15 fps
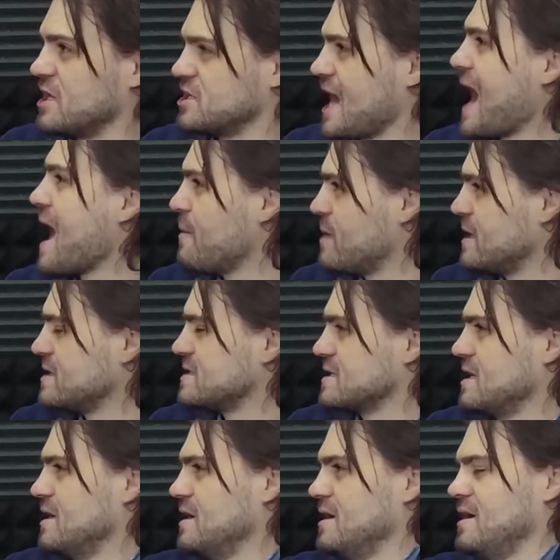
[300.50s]
habits.
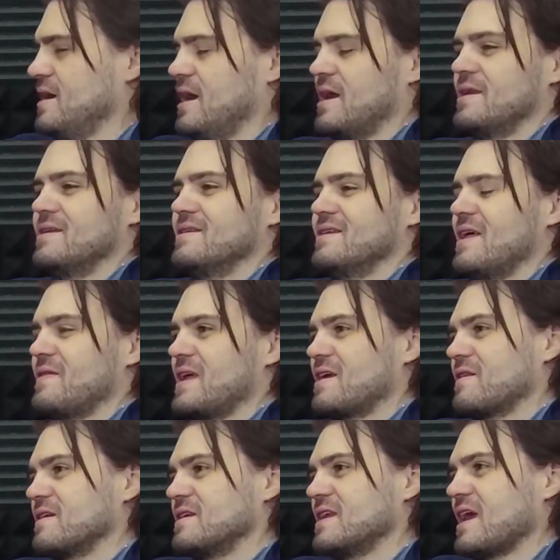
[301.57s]
And at the
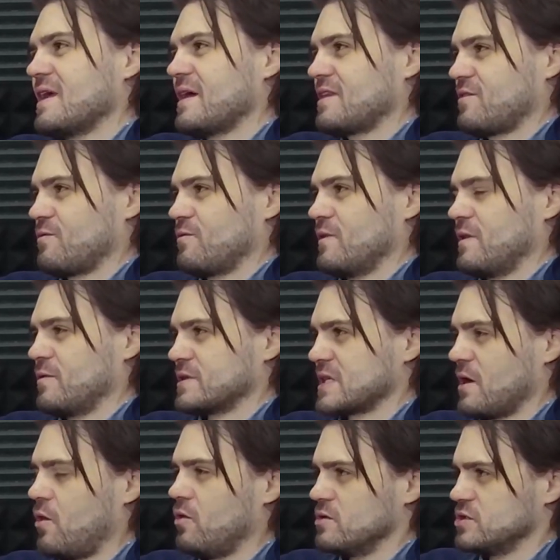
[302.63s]
end of the day, that's really what's
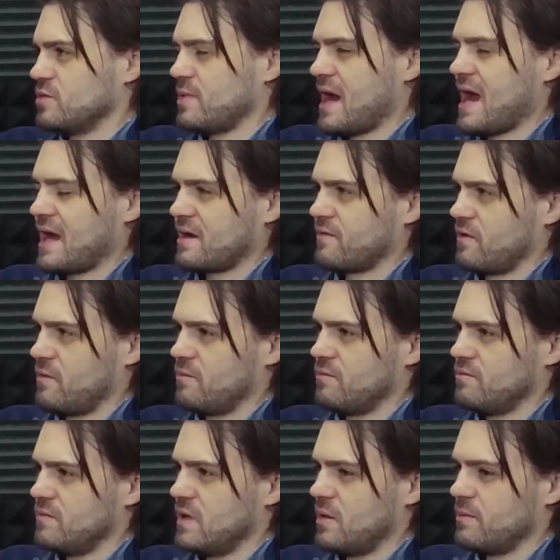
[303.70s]
going to hold you back
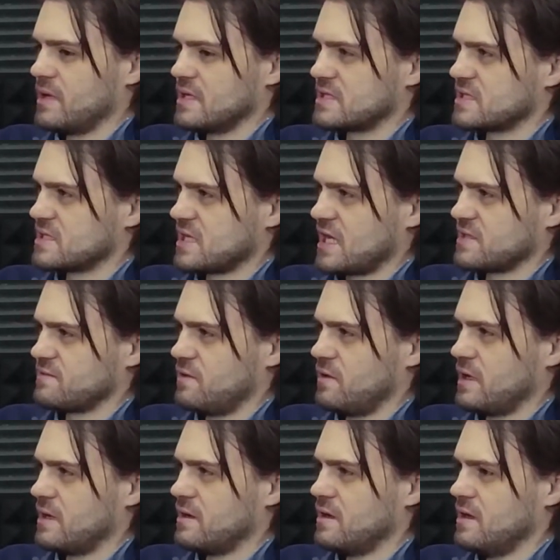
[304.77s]
from being successful
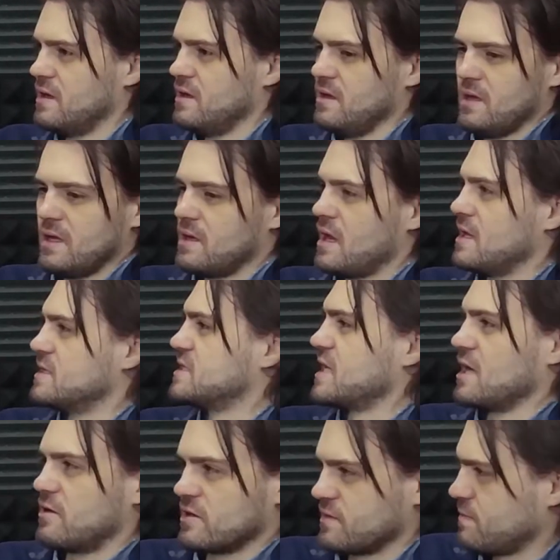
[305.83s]
in
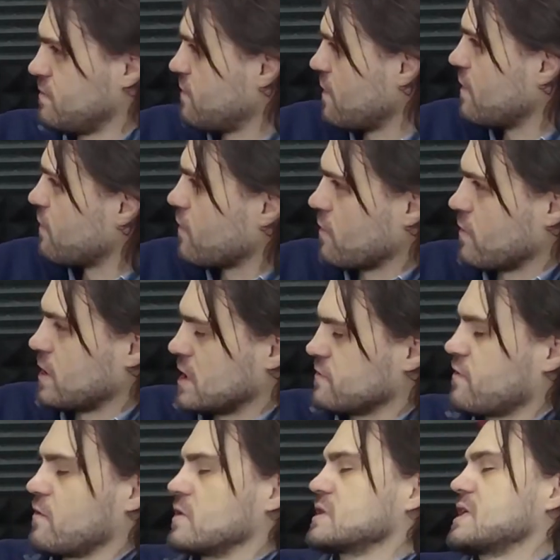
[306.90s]
sales,
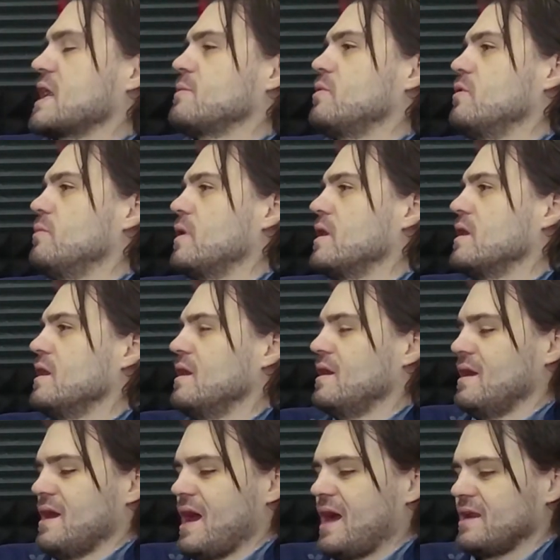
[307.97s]
for example. But
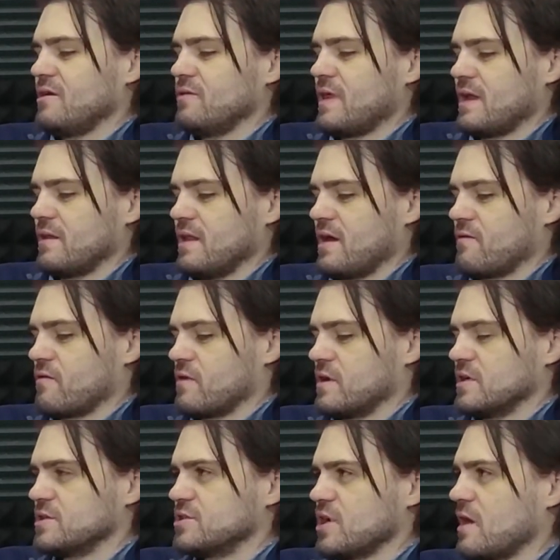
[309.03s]
how do you then
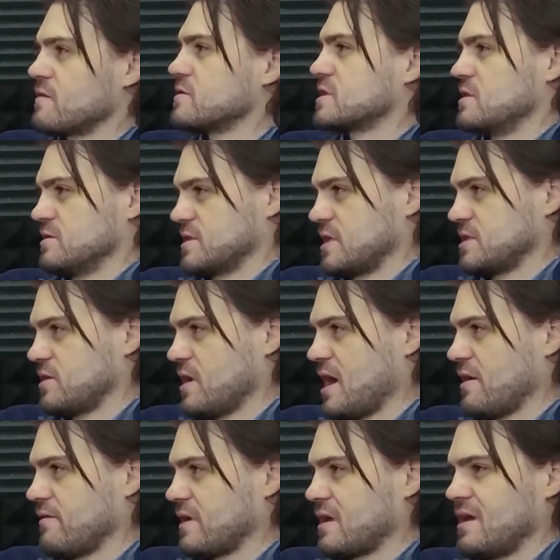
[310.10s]
leverage other skill sets you
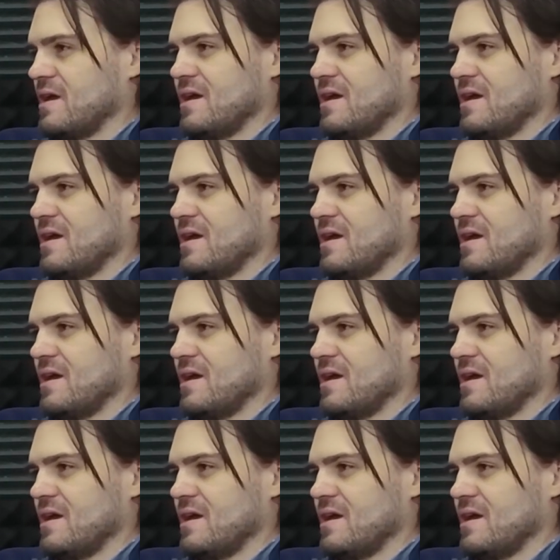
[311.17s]
have? Like